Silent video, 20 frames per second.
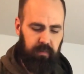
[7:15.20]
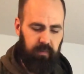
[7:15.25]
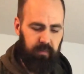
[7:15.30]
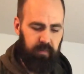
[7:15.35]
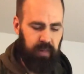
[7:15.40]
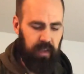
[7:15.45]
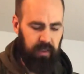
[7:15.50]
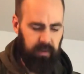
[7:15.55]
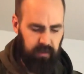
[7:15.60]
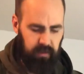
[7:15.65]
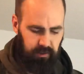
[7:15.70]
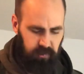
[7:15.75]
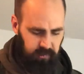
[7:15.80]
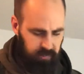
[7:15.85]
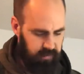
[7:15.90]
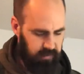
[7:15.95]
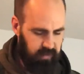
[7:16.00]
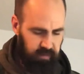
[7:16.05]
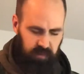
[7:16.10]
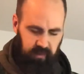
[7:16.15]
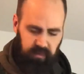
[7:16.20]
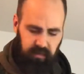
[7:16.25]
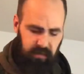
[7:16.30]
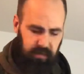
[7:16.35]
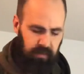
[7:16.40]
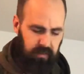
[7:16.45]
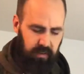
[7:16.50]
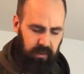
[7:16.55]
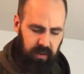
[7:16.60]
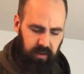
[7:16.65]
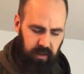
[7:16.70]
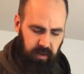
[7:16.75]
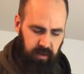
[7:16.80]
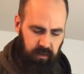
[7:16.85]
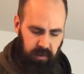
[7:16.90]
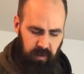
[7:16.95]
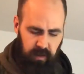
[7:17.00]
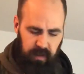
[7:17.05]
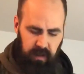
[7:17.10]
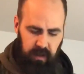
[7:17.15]
Leather just looks,
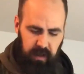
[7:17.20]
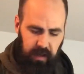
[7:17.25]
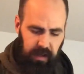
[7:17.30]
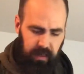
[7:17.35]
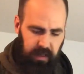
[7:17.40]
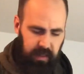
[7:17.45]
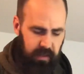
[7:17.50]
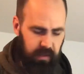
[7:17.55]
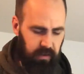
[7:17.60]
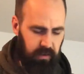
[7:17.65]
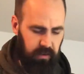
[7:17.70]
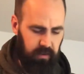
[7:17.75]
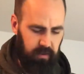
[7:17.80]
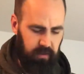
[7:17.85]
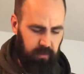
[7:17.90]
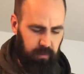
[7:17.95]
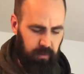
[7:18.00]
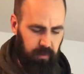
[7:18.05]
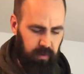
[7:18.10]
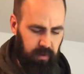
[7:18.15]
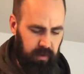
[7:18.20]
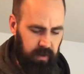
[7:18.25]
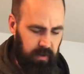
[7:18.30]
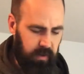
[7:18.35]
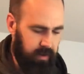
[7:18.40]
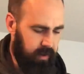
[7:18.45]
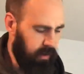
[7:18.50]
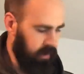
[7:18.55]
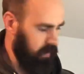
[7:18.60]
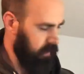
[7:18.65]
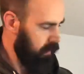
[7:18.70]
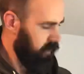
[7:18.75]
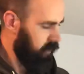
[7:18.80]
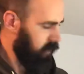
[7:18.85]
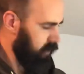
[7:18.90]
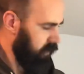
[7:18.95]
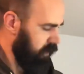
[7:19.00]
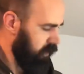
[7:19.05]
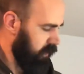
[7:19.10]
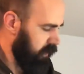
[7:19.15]
a little more
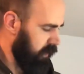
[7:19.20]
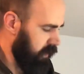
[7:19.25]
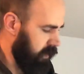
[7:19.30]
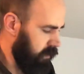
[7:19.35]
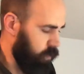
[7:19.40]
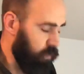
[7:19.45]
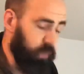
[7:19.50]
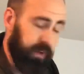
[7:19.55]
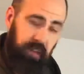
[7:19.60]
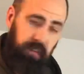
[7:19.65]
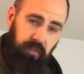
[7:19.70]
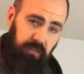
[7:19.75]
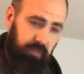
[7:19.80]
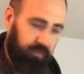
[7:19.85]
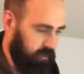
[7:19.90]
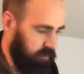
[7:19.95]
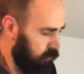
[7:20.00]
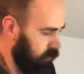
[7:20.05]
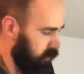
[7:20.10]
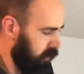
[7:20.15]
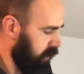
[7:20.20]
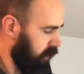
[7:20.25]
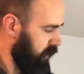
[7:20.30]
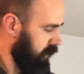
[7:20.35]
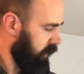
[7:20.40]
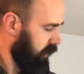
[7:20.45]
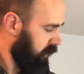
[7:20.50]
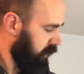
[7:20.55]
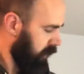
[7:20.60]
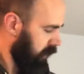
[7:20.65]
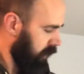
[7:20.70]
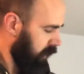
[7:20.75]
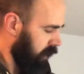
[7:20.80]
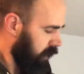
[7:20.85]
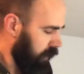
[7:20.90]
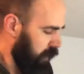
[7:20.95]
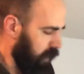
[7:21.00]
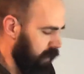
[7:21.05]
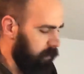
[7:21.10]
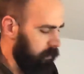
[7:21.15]
rich to me.
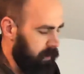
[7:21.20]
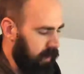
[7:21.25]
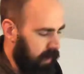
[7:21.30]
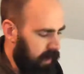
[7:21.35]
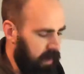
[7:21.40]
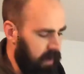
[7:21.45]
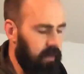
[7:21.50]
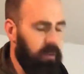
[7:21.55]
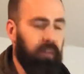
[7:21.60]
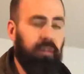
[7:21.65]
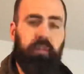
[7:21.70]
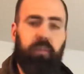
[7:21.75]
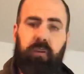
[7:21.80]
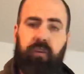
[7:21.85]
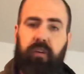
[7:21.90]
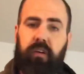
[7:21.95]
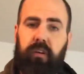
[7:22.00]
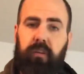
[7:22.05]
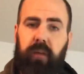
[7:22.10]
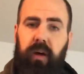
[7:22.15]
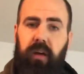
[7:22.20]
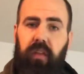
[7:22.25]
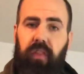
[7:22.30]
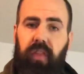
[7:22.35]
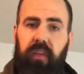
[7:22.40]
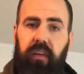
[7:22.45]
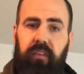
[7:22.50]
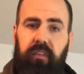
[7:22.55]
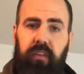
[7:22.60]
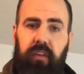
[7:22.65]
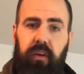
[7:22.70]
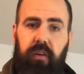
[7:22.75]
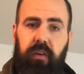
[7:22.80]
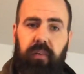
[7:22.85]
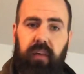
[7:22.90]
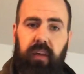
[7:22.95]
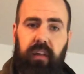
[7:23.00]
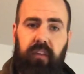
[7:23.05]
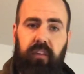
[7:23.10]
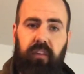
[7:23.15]
I always wondered about this, though. It's
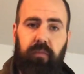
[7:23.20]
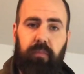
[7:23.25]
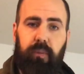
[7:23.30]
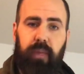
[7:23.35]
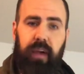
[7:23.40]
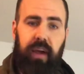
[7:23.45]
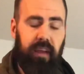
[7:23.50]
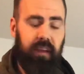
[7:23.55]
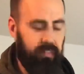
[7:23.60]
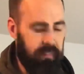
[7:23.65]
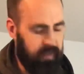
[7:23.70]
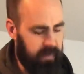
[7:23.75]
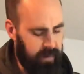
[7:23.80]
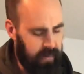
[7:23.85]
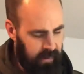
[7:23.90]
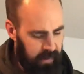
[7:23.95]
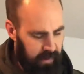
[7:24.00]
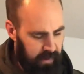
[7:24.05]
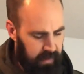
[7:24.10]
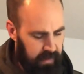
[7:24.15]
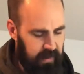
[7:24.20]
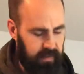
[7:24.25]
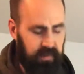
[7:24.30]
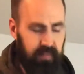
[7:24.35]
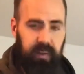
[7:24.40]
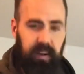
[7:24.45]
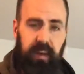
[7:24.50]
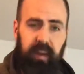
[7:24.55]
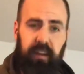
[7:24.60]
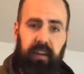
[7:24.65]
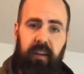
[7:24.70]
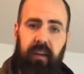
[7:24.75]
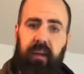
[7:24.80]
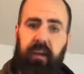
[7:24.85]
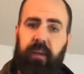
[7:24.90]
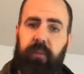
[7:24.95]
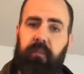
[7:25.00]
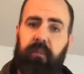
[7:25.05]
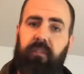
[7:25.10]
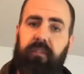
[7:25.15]
got this plastic inside.
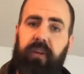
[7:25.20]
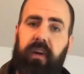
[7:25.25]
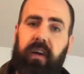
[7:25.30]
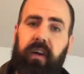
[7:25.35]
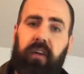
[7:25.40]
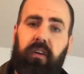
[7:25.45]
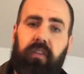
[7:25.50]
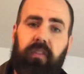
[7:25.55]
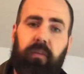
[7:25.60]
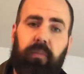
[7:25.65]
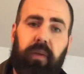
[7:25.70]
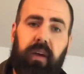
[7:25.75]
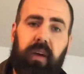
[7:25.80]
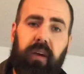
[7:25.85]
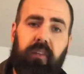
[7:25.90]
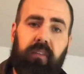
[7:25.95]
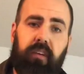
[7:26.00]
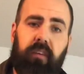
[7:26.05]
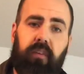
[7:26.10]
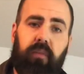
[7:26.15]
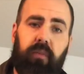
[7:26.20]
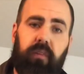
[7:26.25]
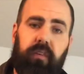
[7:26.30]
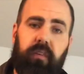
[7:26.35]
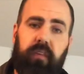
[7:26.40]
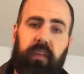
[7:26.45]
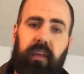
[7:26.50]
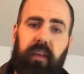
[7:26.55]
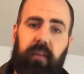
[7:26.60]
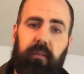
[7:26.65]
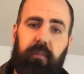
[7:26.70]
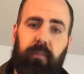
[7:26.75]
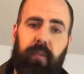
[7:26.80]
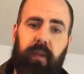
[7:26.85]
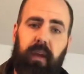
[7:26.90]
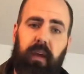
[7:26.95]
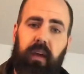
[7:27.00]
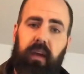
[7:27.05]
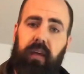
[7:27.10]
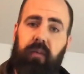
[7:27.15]
Come to find out, the plastic was to keep,
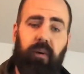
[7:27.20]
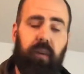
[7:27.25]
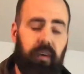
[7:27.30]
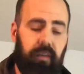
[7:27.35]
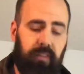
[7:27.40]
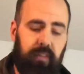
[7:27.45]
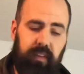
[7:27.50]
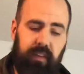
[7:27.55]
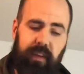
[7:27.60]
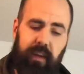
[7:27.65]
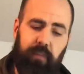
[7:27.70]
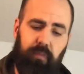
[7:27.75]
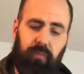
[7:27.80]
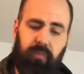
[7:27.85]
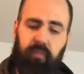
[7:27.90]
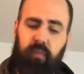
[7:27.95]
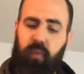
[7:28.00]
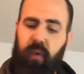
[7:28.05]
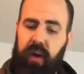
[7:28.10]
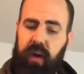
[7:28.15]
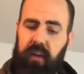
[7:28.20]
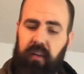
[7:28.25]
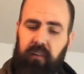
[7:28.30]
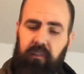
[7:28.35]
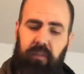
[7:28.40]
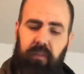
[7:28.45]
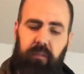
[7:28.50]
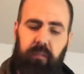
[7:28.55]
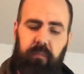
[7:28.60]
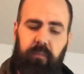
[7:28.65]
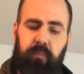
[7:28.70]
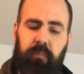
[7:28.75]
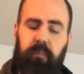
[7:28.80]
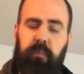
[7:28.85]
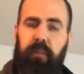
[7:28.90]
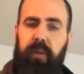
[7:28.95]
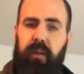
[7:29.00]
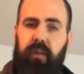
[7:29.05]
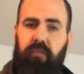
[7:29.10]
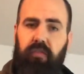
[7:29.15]
it's to keep sweat from
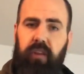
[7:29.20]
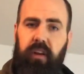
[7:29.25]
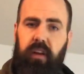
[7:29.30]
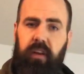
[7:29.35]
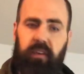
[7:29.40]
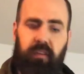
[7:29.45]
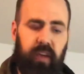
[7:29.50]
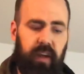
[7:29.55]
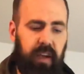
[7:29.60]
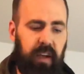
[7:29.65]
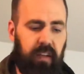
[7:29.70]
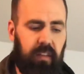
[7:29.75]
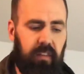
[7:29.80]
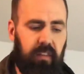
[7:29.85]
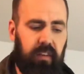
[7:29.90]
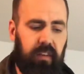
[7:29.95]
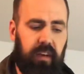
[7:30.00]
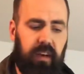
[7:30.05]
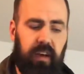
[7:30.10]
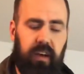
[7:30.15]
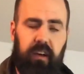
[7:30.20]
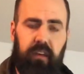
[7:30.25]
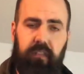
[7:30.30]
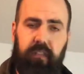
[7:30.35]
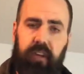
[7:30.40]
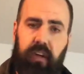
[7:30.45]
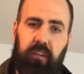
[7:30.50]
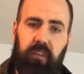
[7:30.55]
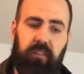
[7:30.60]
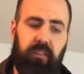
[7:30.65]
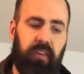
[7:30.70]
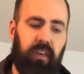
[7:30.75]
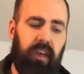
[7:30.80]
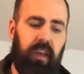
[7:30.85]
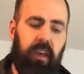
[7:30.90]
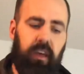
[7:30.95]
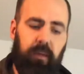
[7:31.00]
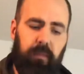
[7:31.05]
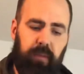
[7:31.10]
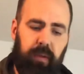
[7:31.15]
penetrating your hat's felt.
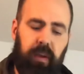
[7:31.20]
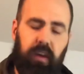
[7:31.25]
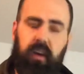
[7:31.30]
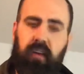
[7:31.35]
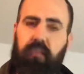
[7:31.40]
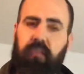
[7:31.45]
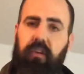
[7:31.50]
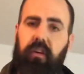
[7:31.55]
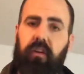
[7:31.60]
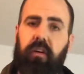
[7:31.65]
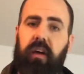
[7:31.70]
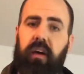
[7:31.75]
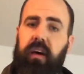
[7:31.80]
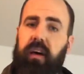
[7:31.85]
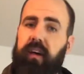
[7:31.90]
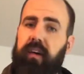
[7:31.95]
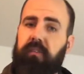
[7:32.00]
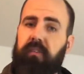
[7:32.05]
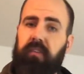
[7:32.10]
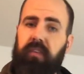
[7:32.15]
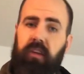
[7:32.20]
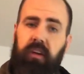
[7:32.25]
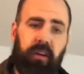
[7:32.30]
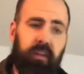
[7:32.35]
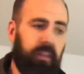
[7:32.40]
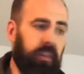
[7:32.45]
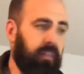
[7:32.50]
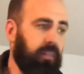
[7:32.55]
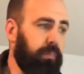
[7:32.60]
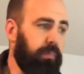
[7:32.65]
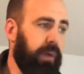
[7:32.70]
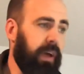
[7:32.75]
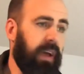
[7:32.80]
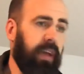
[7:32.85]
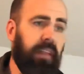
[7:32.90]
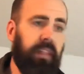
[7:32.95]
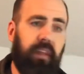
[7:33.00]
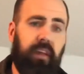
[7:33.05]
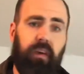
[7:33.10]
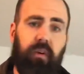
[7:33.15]
But also, I never thought of this.
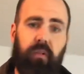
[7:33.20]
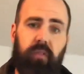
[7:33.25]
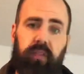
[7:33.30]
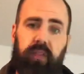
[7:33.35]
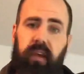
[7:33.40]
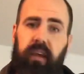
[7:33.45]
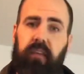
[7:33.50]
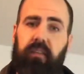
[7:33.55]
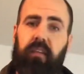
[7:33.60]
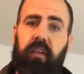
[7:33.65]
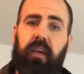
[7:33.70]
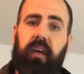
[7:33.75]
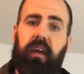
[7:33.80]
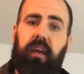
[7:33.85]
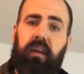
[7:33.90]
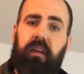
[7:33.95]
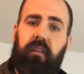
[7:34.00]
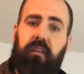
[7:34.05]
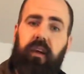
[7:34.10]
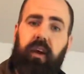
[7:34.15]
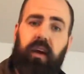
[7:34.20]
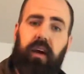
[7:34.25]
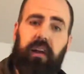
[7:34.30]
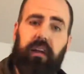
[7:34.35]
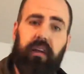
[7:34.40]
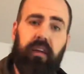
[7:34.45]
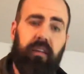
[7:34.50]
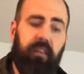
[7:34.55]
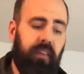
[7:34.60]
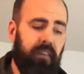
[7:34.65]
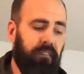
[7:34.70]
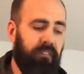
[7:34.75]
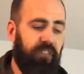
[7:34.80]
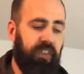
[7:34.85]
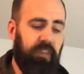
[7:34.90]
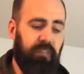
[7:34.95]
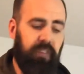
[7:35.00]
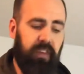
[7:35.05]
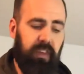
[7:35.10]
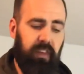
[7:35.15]
Back in the olden days,
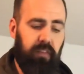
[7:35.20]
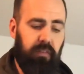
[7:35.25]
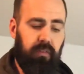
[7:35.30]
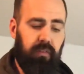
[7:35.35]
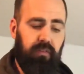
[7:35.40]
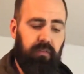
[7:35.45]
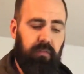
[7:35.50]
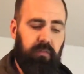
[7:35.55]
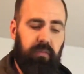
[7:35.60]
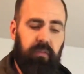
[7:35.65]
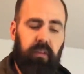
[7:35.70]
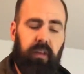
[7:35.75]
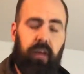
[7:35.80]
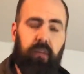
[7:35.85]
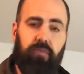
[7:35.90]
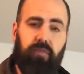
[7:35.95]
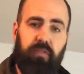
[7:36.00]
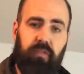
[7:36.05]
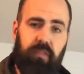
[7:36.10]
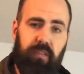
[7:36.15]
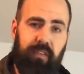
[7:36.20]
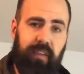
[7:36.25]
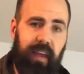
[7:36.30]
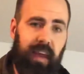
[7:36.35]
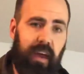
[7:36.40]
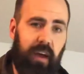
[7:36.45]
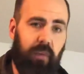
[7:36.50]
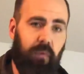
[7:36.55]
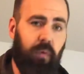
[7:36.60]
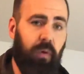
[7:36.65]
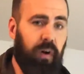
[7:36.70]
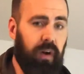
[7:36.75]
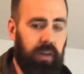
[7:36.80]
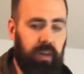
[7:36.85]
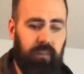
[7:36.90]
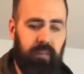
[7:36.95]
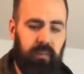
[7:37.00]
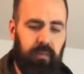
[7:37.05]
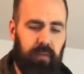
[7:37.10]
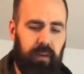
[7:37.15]
1950s, which I'm sure this hat
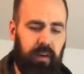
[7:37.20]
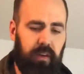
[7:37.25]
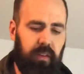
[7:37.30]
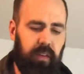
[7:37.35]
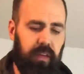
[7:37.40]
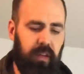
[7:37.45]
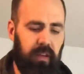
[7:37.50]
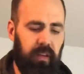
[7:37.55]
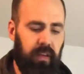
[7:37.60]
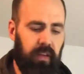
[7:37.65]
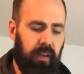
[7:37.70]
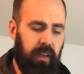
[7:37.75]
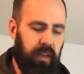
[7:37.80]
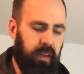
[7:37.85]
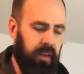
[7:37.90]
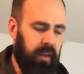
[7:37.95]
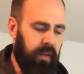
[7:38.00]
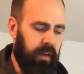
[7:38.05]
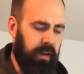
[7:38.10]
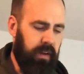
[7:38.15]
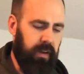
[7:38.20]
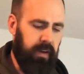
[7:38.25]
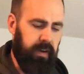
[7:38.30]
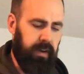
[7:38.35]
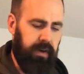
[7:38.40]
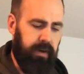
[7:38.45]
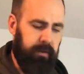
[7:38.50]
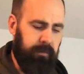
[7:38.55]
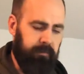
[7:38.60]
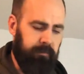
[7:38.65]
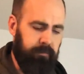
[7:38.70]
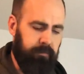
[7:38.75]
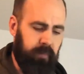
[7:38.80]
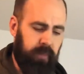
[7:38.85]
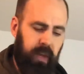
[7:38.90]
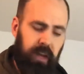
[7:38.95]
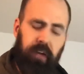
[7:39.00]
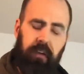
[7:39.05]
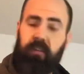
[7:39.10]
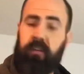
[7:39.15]
was around then.
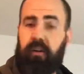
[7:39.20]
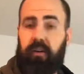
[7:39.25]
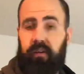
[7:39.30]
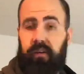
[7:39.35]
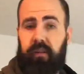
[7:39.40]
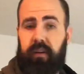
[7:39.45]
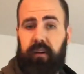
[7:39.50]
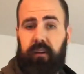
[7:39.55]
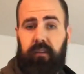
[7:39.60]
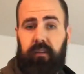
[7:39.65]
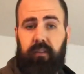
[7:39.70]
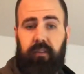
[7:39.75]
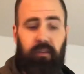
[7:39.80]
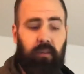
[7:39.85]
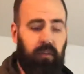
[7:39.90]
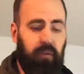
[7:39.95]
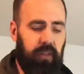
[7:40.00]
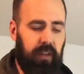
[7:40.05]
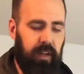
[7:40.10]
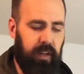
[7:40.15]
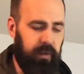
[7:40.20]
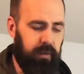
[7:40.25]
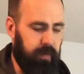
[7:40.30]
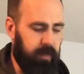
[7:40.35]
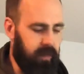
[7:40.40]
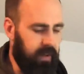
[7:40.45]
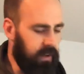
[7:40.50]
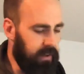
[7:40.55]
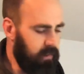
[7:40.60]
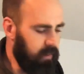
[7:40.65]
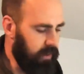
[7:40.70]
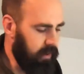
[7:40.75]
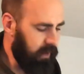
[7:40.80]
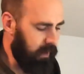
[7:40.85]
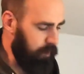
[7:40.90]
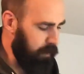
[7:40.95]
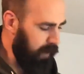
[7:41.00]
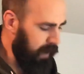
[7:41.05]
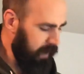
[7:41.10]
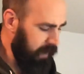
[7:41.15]
I don't know. I don't know a whole lot about it. It's called a
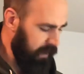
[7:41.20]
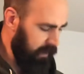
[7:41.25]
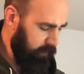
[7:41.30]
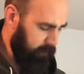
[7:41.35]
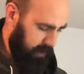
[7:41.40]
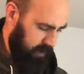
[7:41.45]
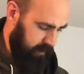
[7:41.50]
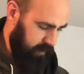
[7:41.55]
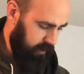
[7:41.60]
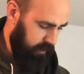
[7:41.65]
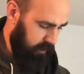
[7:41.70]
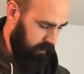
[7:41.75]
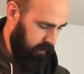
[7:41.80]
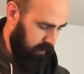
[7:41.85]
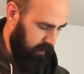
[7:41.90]
penny martin.